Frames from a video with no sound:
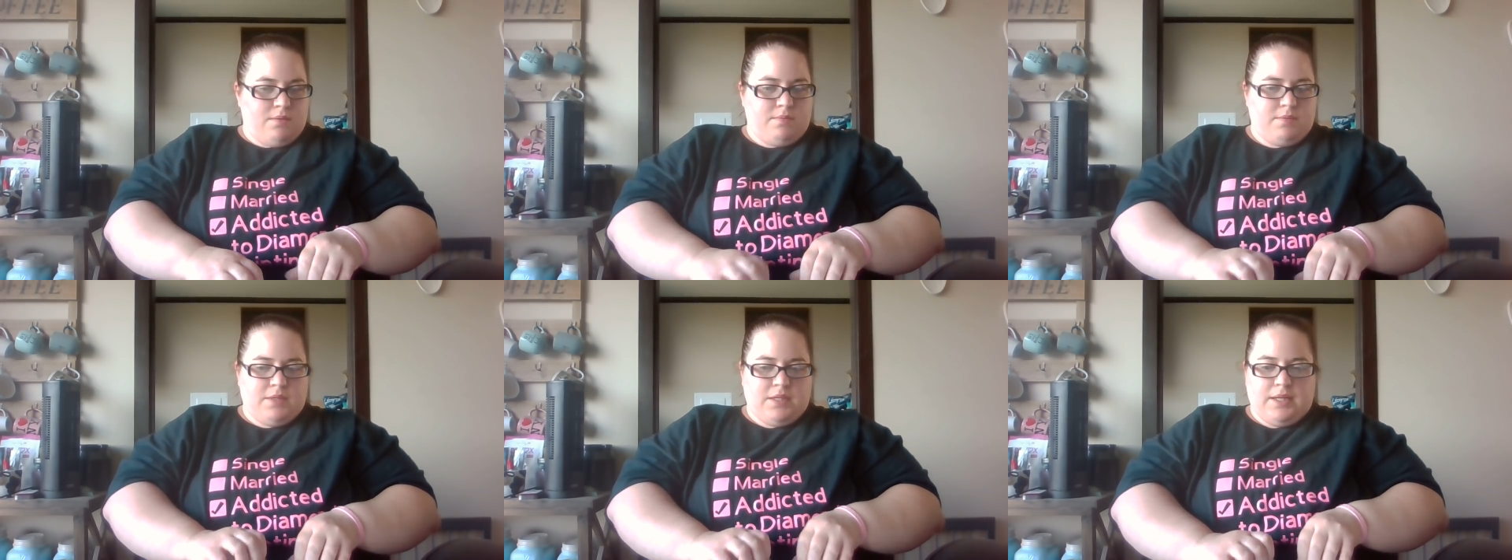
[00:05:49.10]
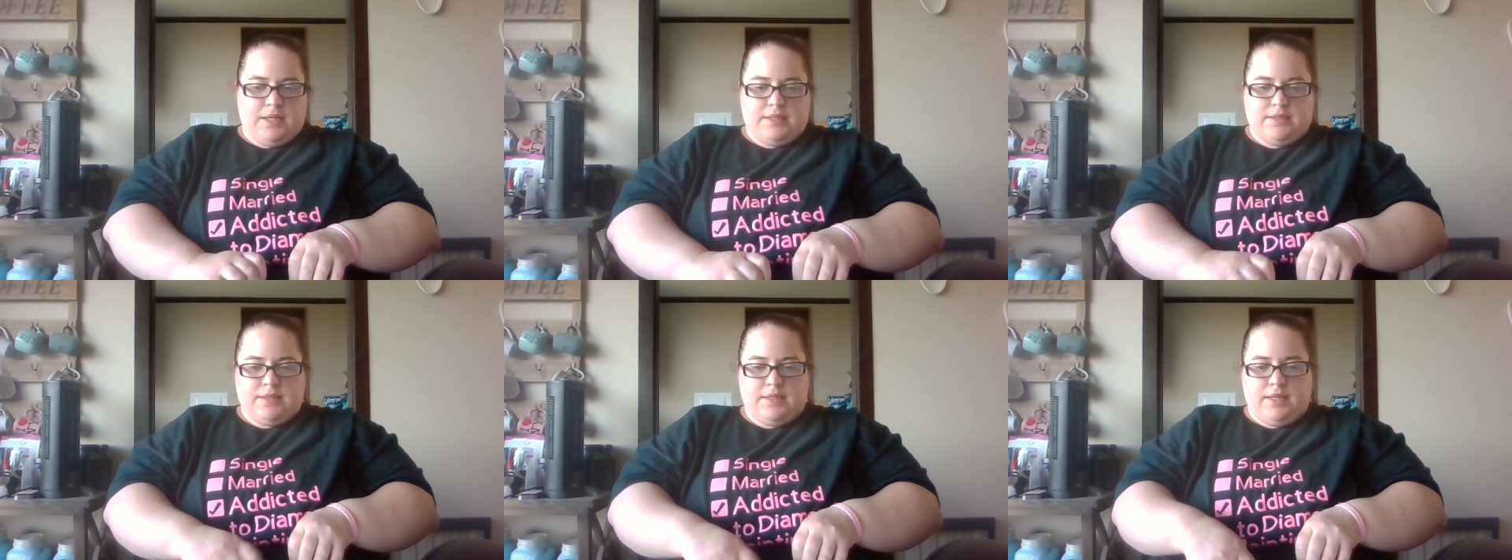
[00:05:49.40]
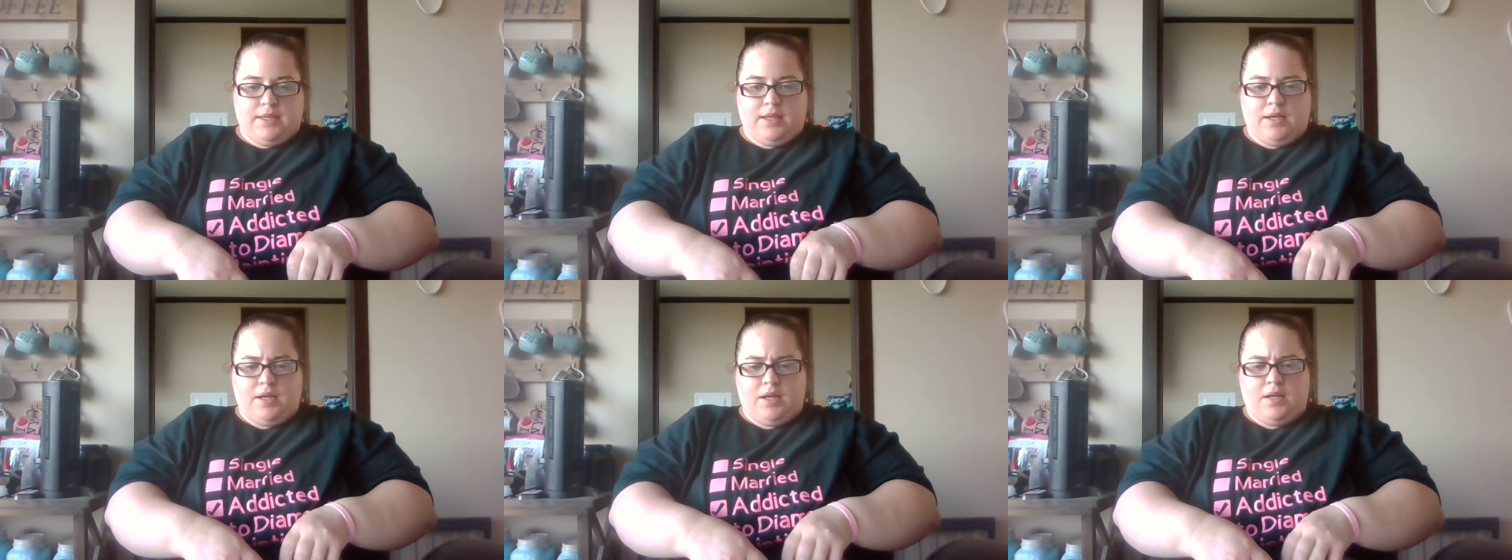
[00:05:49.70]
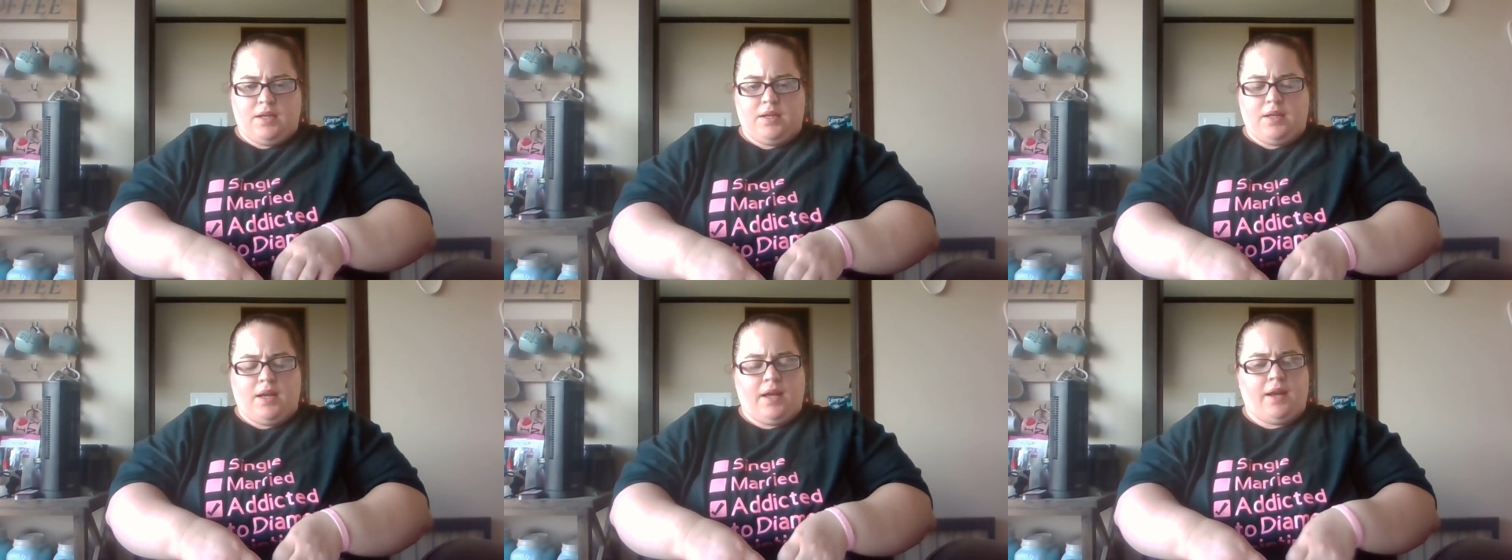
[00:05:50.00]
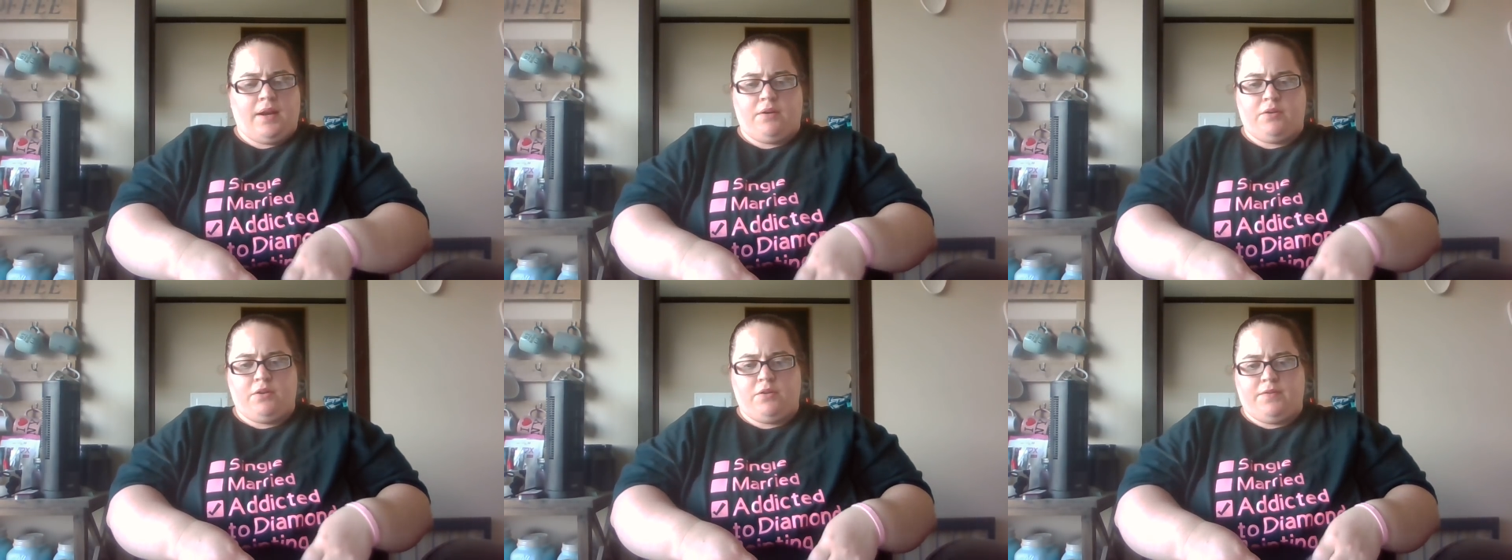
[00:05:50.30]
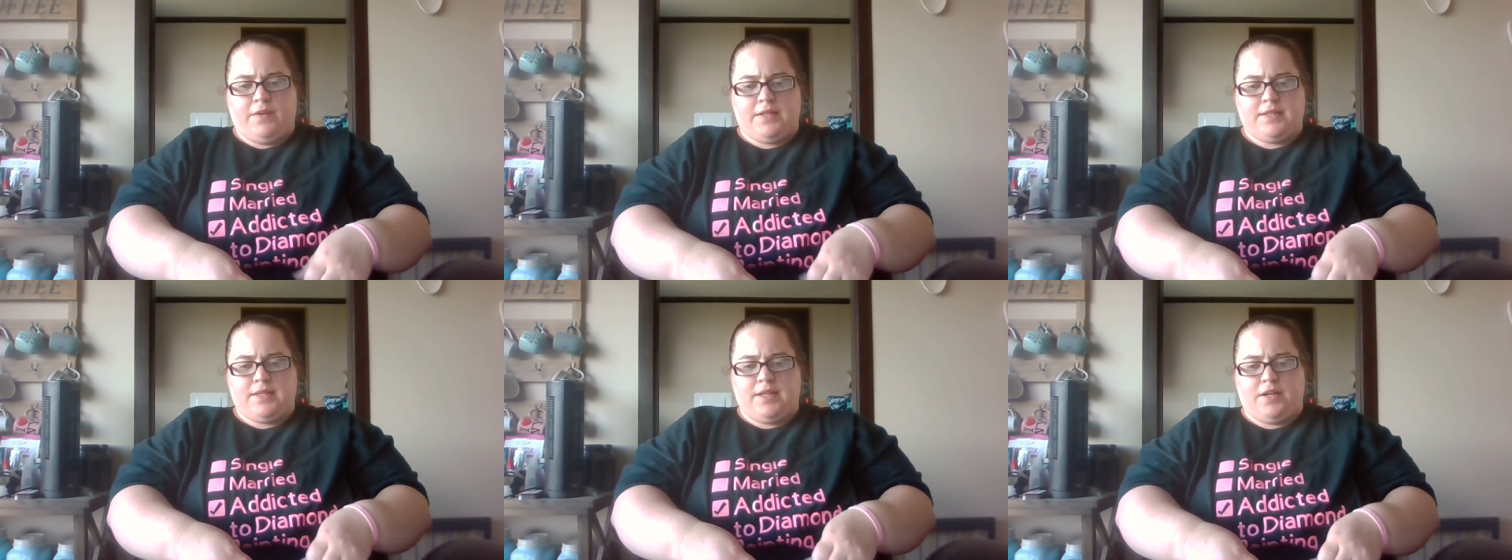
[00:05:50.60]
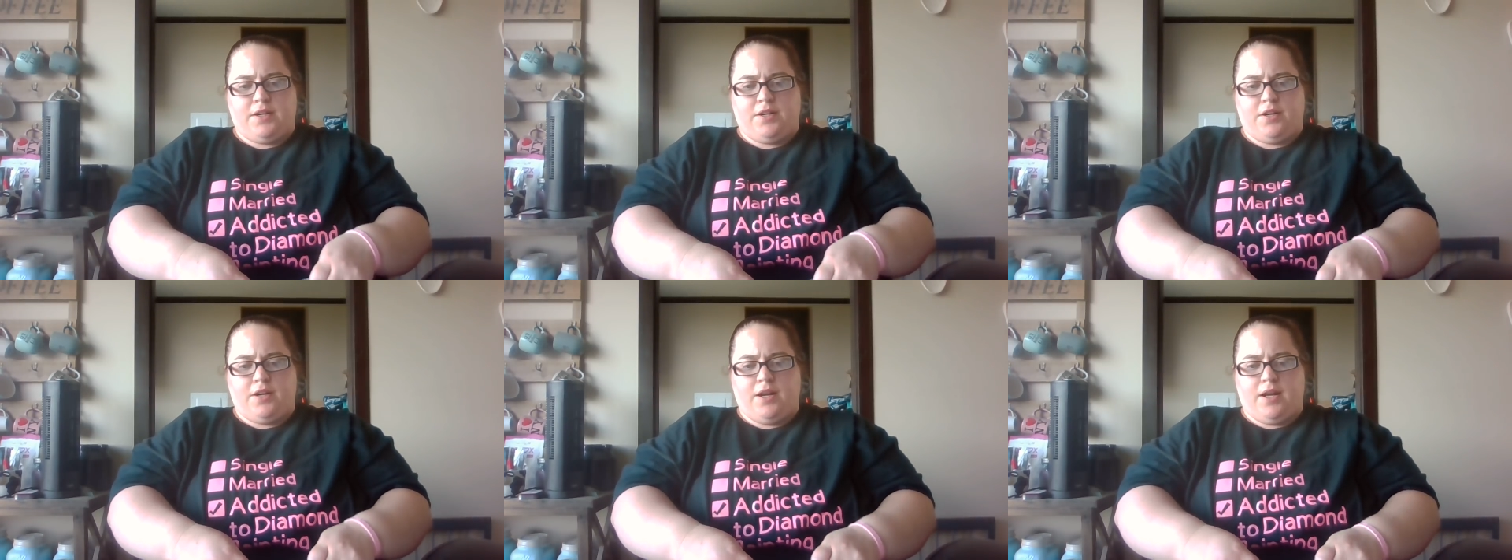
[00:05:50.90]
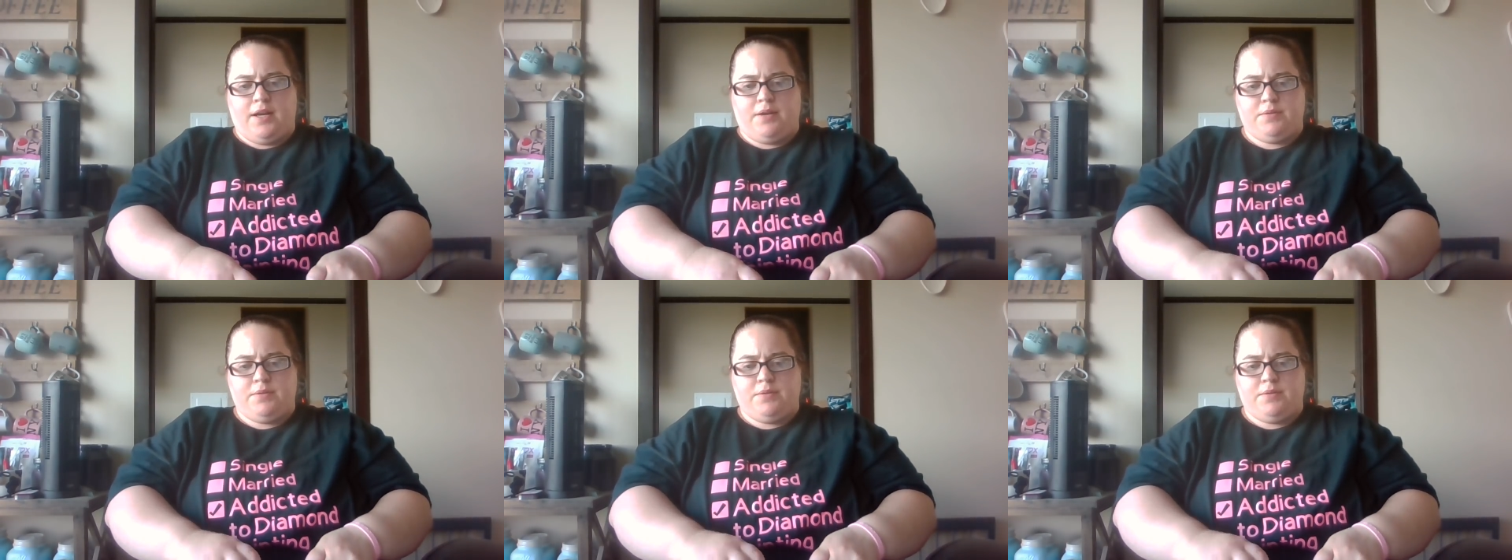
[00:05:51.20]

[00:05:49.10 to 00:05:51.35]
Did I say, I don't know if I said it or not.